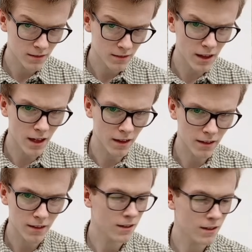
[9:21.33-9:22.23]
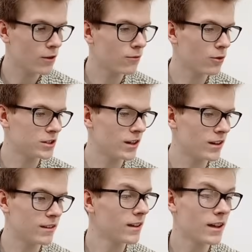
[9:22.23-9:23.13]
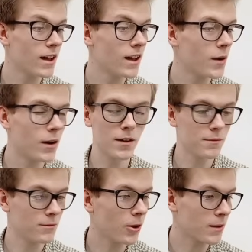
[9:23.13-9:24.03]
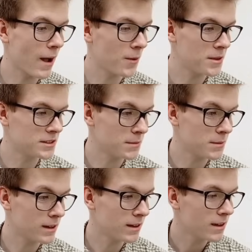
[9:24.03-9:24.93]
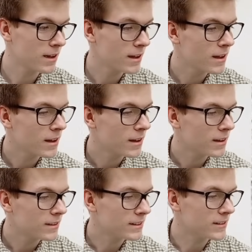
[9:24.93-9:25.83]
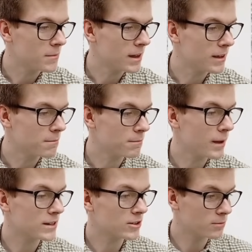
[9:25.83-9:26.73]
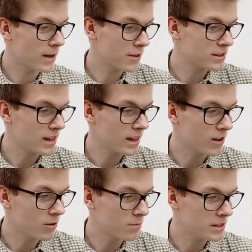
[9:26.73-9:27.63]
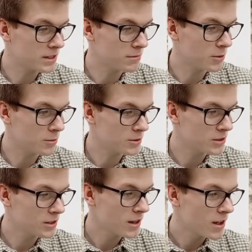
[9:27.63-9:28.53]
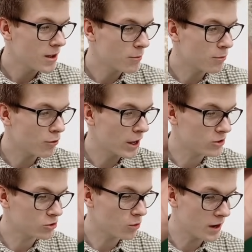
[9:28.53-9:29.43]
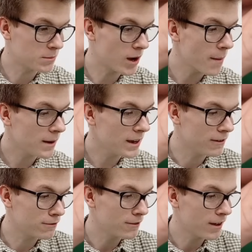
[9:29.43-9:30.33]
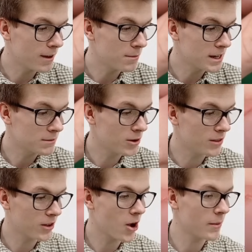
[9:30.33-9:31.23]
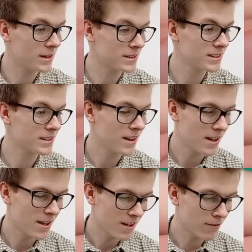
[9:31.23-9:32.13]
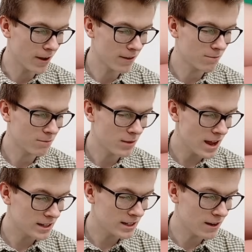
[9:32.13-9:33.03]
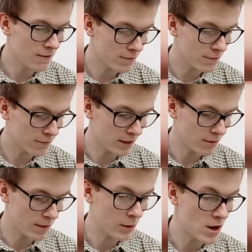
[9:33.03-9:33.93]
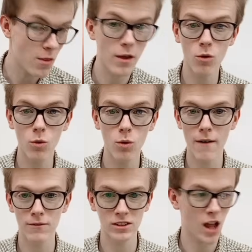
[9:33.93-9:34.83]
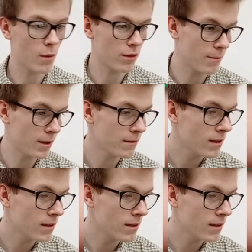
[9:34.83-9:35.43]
Yeah, not 49. Oh, looking back on this is going to be, dearie me, mental maths here on bits and bobs. Brilliant as always. But I believe, and please put in the comments, right, 1850, that we know they all have to start with that bit.